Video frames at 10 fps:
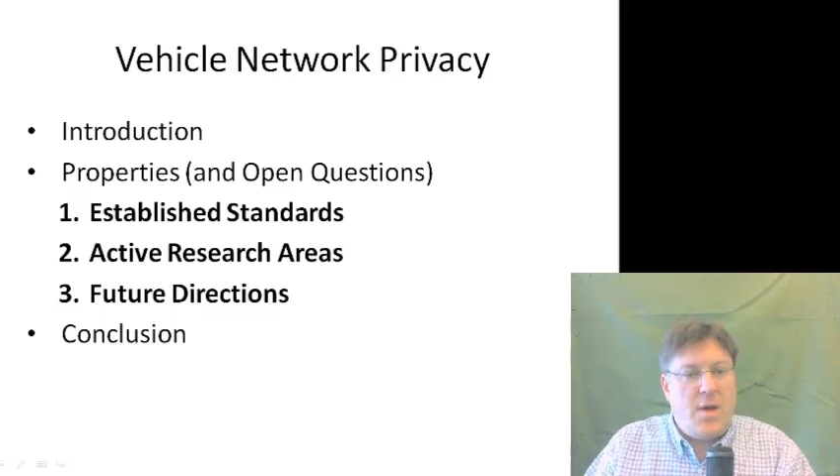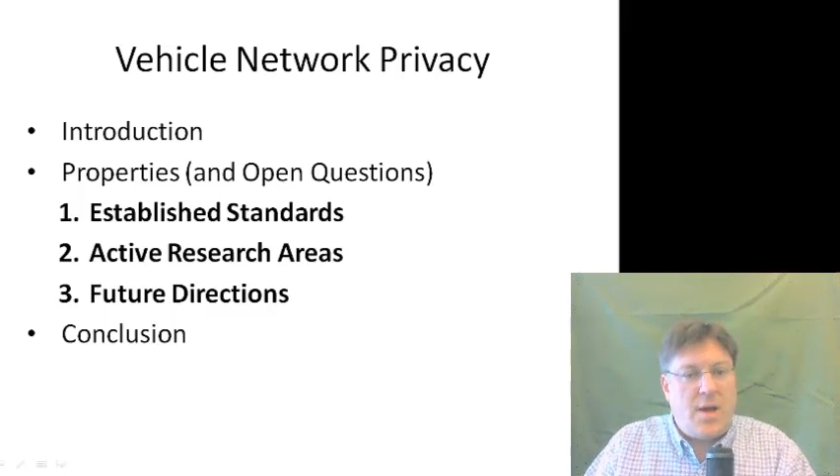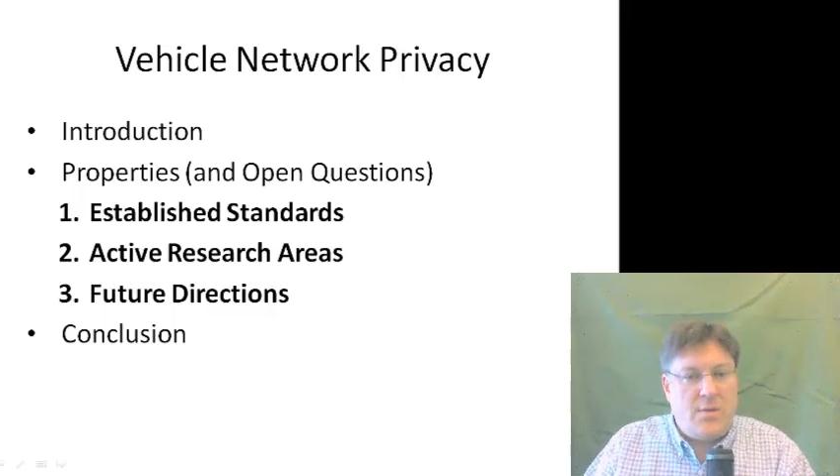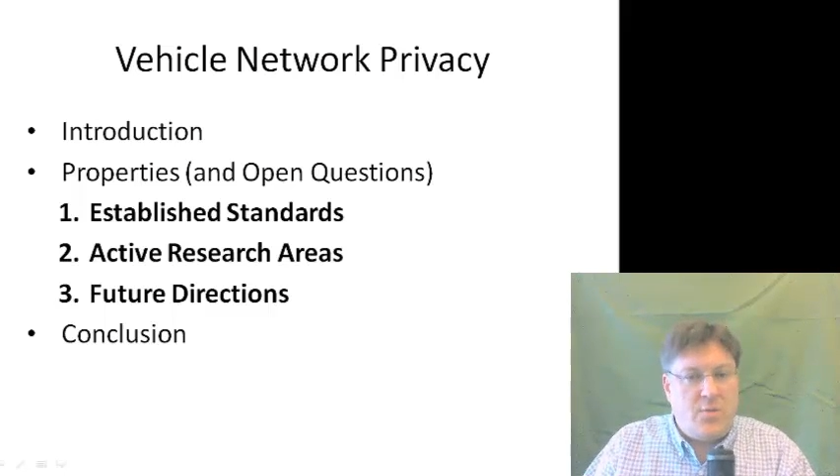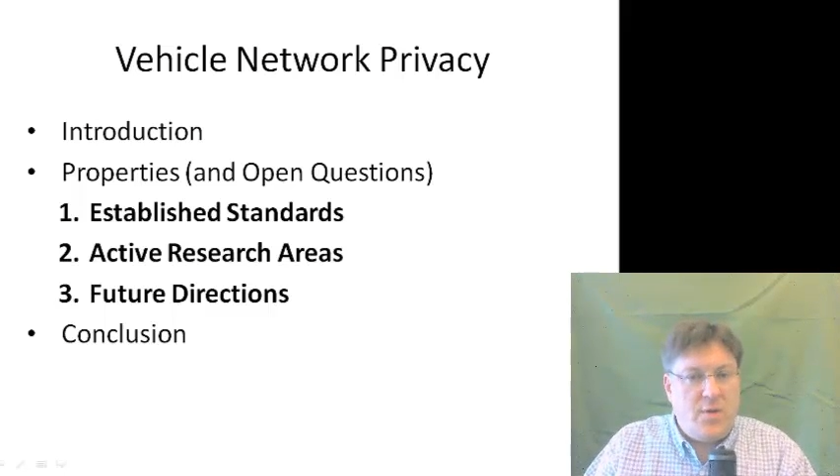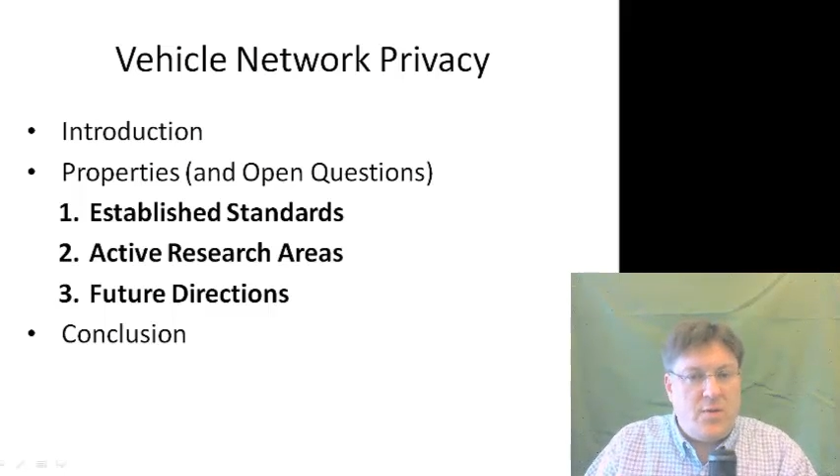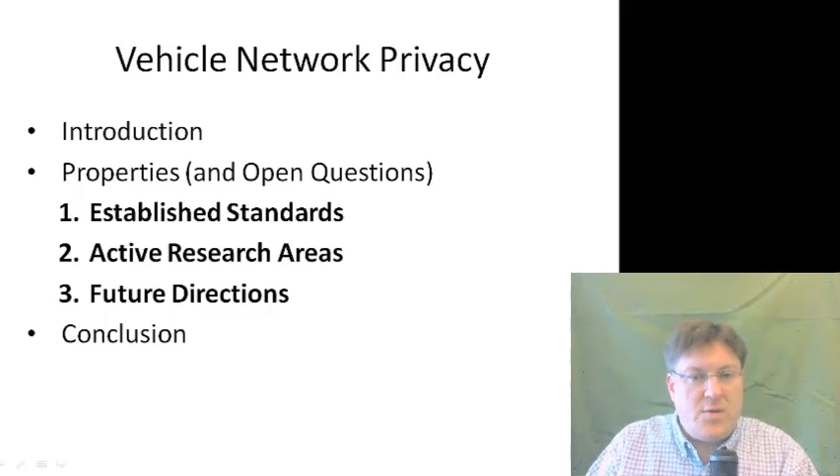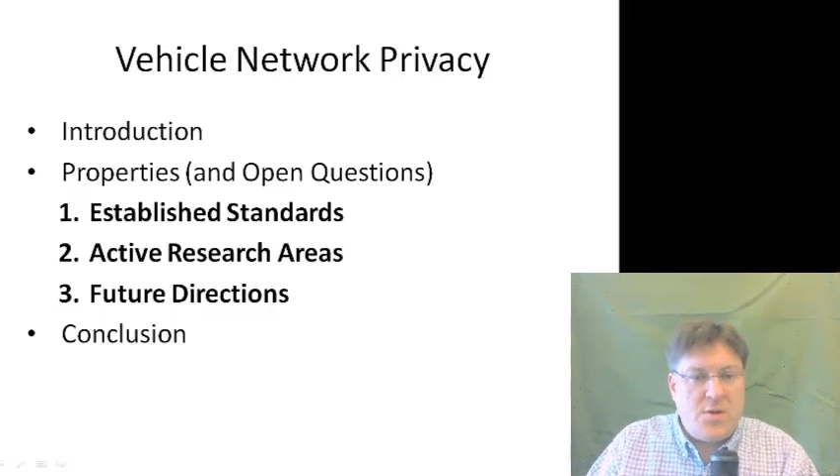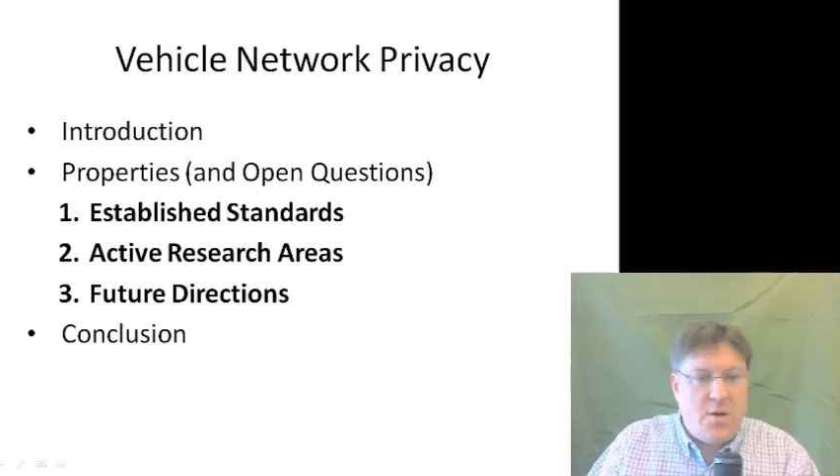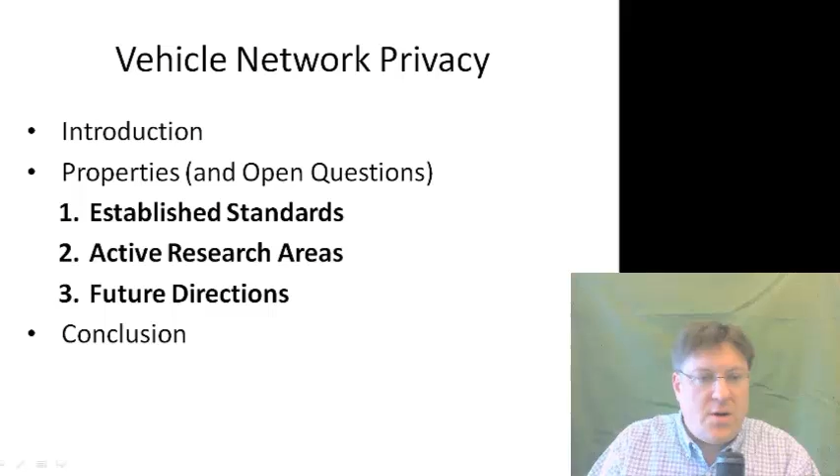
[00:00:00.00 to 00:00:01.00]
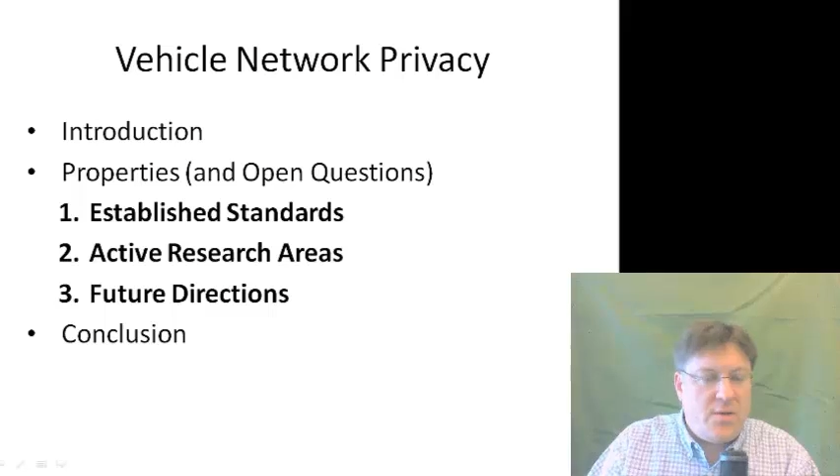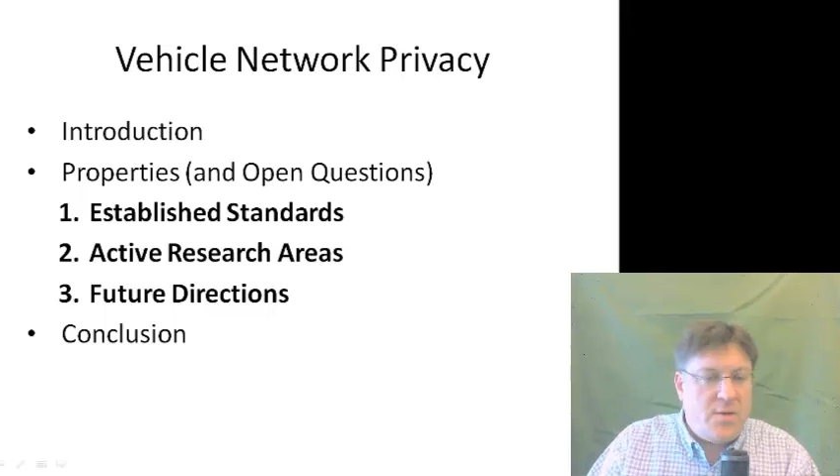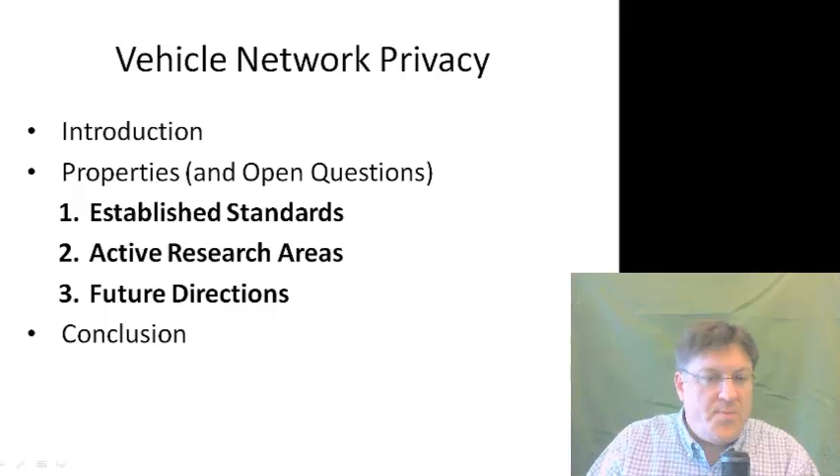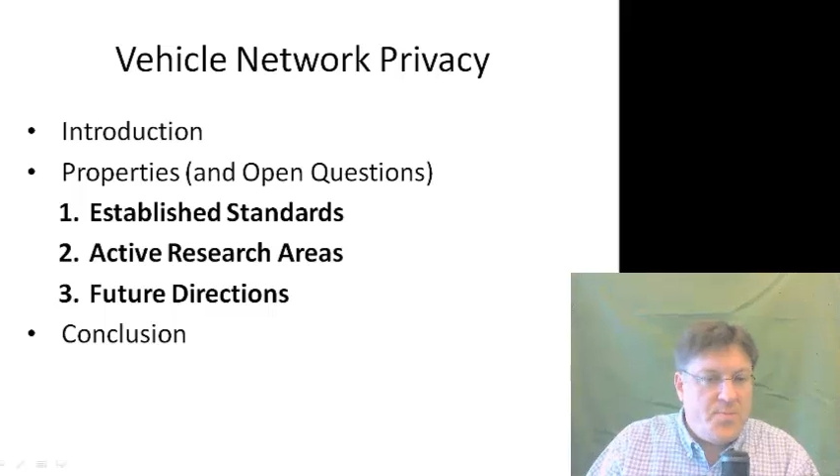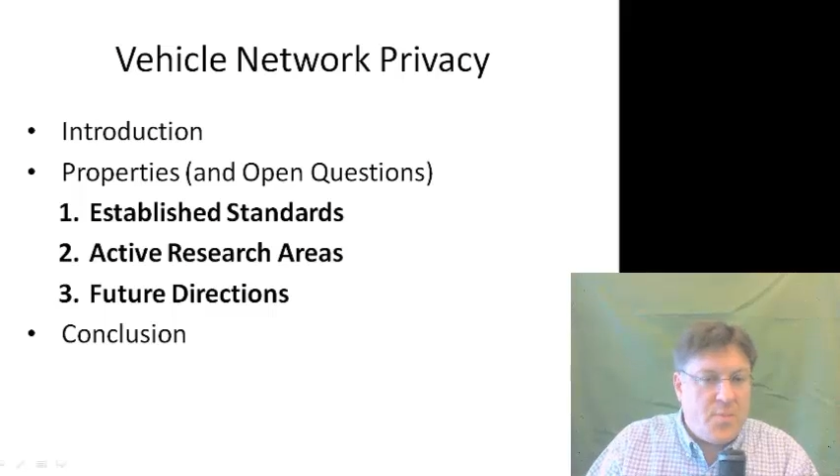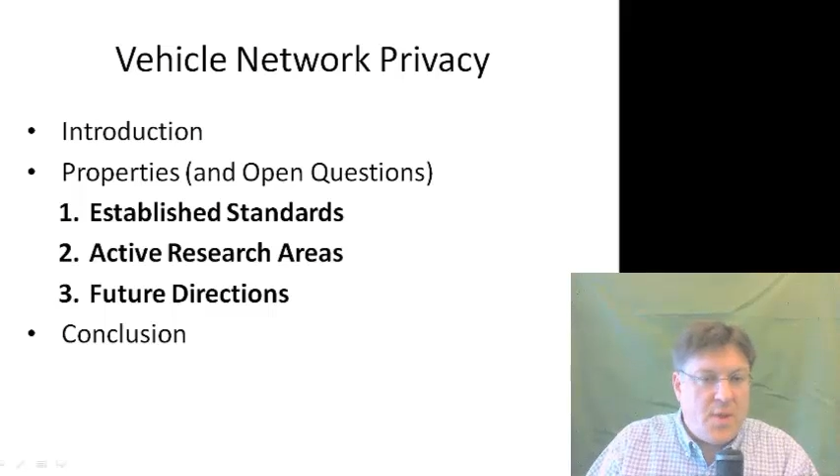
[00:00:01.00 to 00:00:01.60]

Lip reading: active research areas,